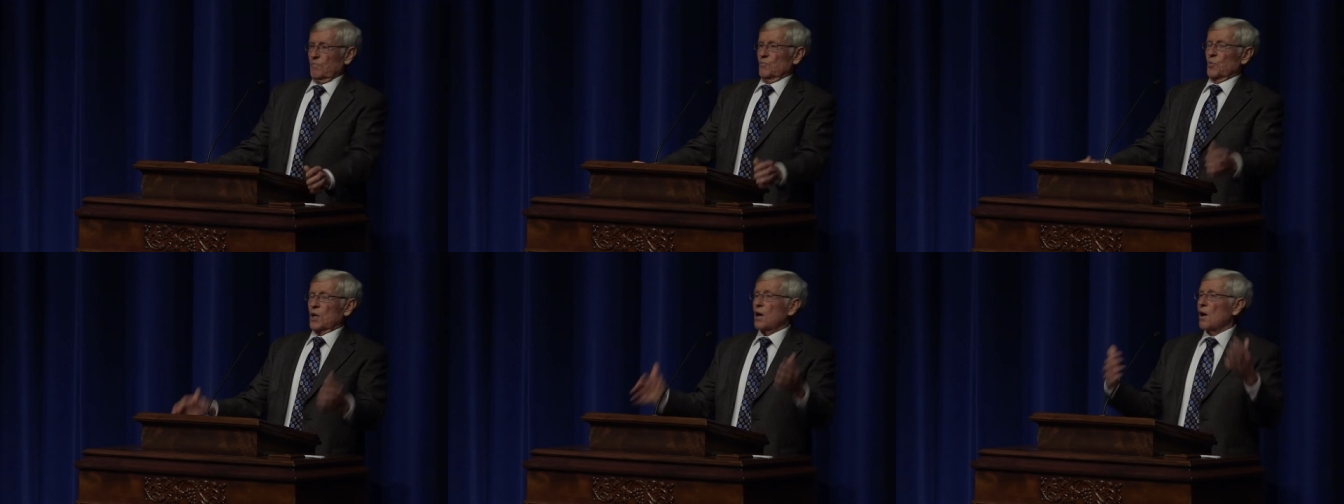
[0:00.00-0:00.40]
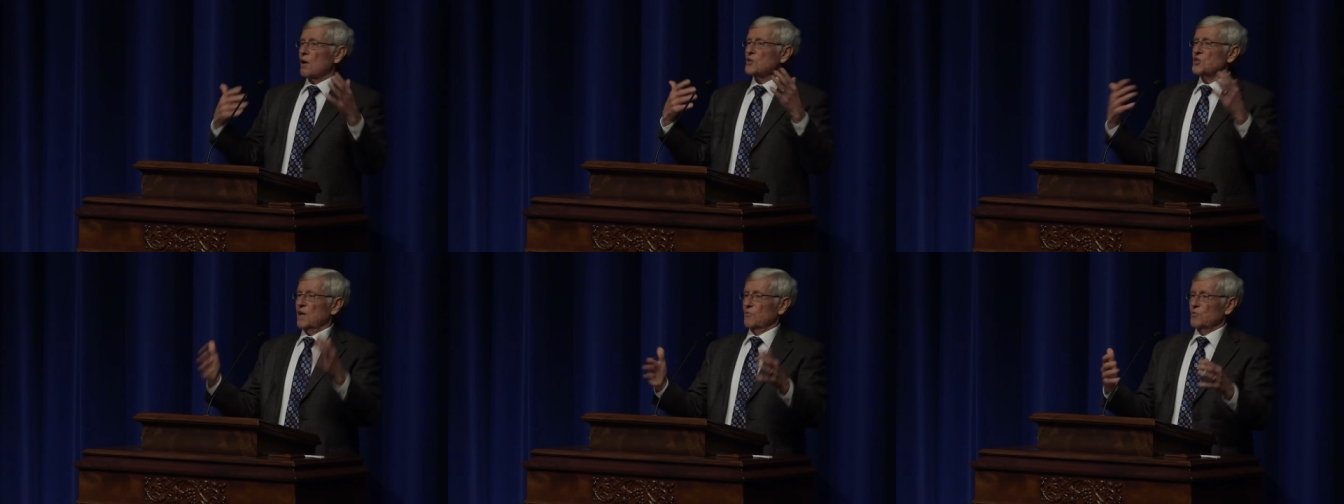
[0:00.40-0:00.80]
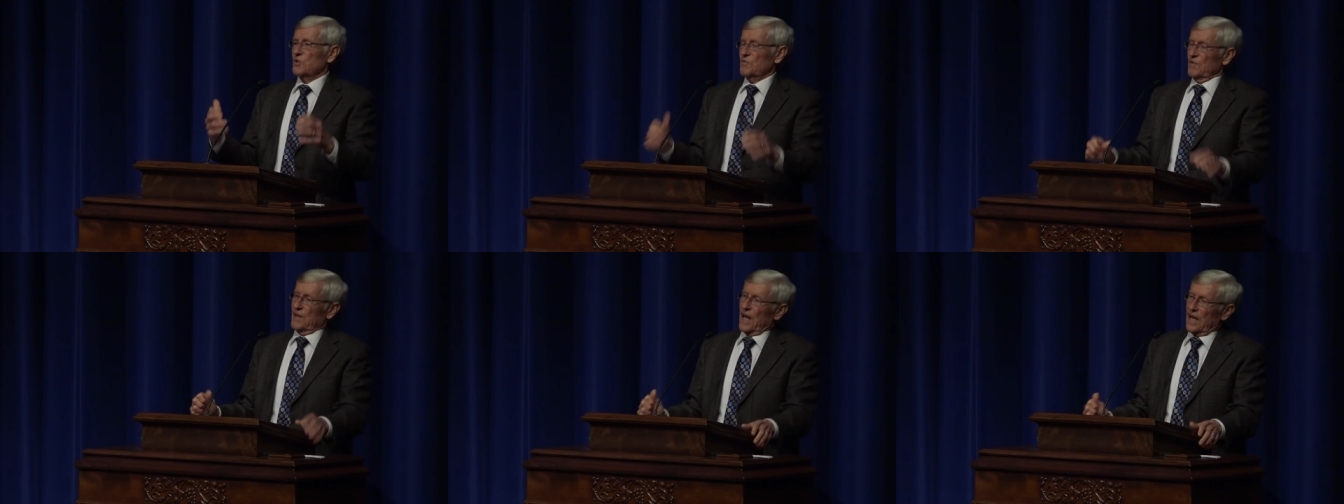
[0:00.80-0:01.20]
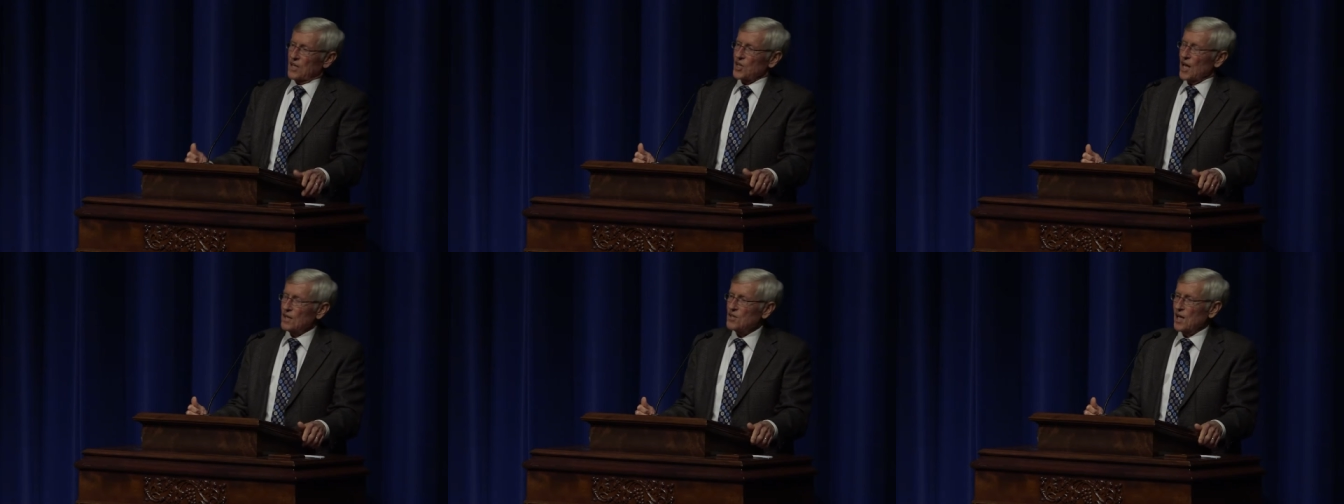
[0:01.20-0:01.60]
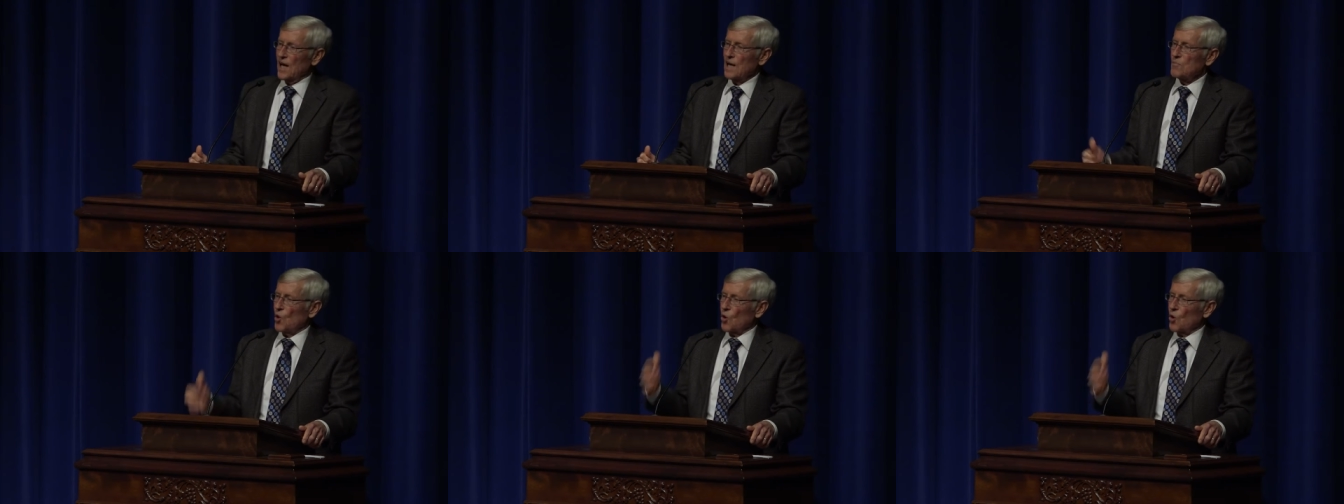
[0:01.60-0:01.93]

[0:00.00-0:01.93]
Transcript: because it was, at that time,